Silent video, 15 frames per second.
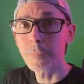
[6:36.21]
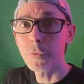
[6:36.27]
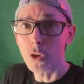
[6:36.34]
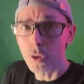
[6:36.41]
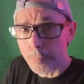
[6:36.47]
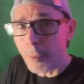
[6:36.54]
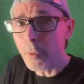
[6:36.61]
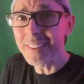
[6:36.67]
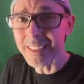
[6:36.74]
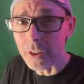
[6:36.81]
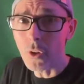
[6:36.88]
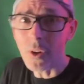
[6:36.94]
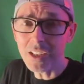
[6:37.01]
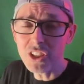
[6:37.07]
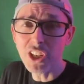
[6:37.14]
to the point that
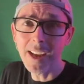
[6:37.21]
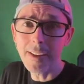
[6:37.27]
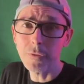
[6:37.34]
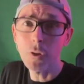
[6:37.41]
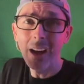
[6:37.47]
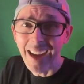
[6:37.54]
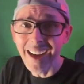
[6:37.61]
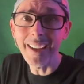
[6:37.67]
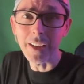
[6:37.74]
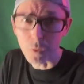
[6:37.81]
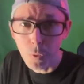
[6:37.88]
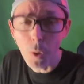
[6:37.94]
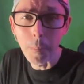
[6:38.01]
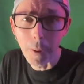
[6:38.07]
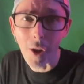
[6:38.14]
you actually have to hire
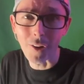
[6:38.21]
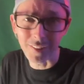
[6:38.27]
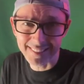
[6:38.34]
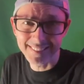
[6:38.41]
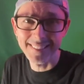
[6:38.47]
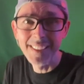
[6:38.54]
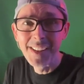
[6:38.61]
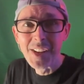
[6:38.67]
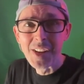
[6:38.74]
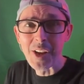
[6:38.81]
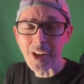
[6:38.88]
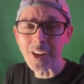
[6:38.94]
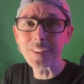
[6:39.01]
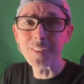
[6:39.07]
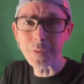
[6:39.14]
Roblox
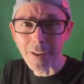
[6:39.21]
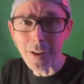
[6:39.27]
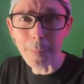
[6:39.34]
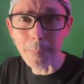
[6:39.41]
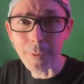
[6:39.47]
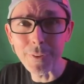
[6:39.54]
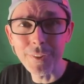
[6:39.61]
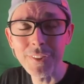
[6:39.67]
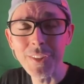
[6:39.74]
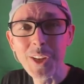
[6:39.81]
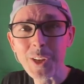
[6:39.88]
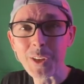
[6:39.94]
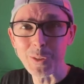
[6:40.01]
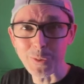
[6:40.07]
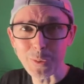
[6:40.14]
developers
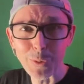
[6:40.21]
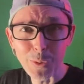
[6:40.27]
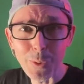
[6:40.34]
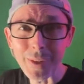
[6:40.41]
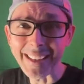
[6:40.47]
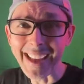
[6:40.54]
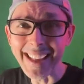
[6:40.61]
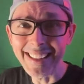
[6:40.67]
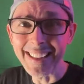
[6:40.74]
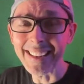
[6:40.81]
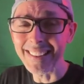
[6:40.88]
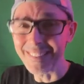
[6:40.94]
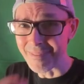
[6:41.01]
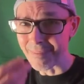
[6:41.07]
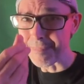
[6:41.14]
to do it. And